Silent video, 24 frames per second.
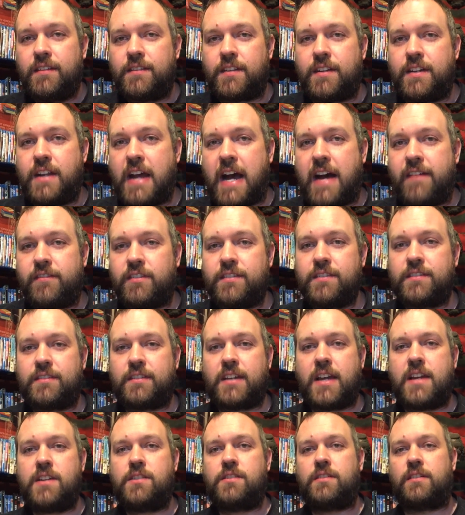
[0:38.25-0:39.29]
the
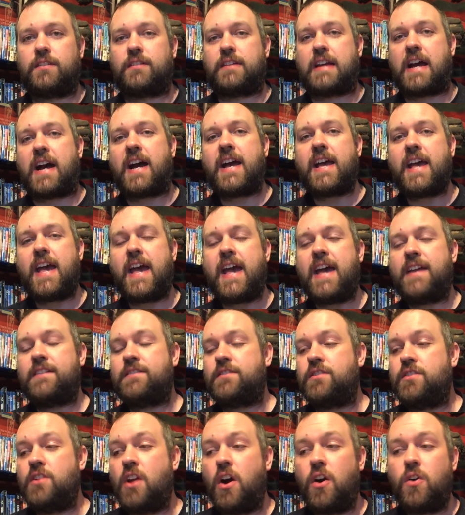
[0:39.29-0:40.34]
novelization. Now, I
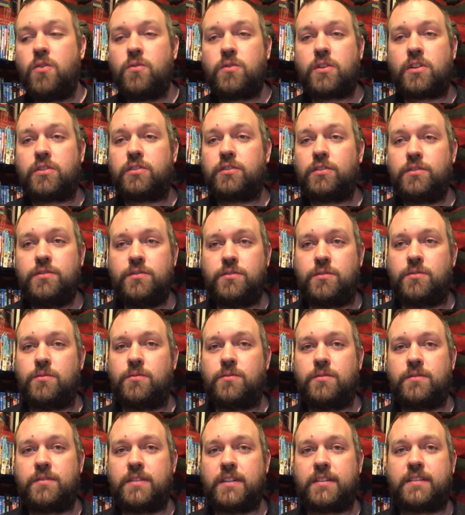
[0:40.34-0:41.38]
had no
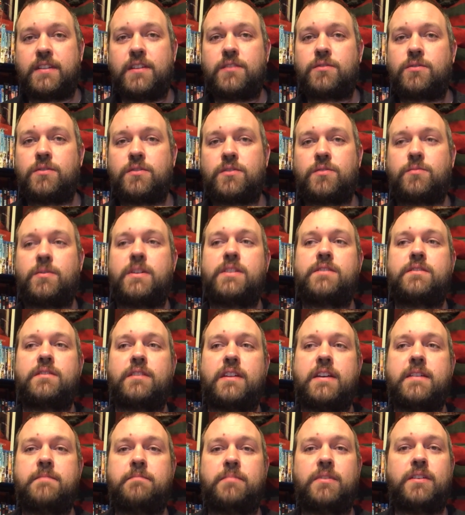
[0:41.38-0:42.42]
clue that this was
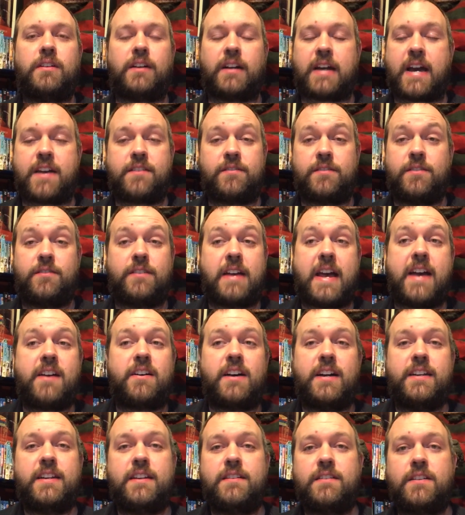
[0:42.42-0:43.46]
originally a book. I don't know
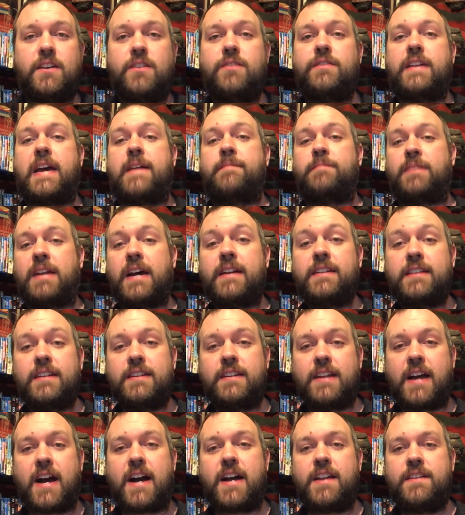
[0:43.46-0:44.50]
how I didn't know that, but I
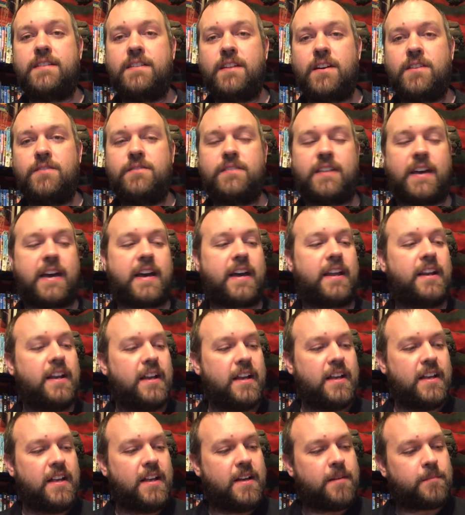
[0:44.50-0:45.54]
did not know that.
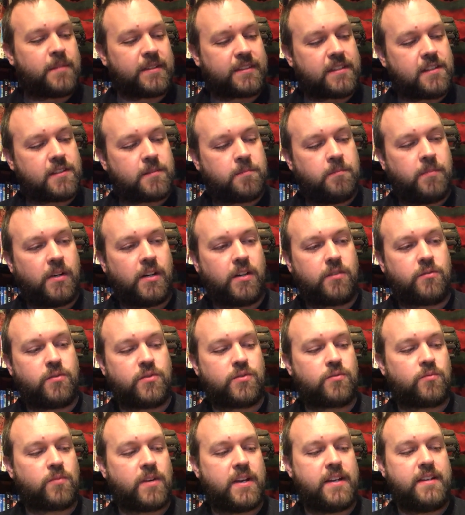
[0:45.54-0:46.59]
But this book
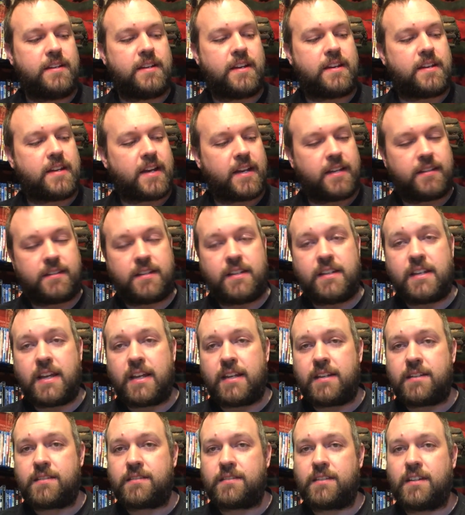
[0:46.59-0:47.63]
was written in
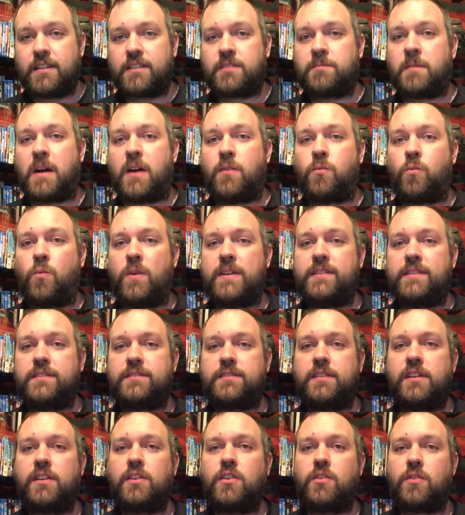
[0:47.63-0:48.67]
1986 by
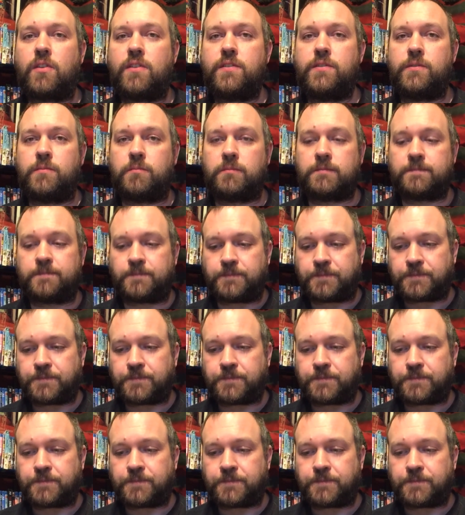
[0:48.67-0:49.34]
Winston Groom,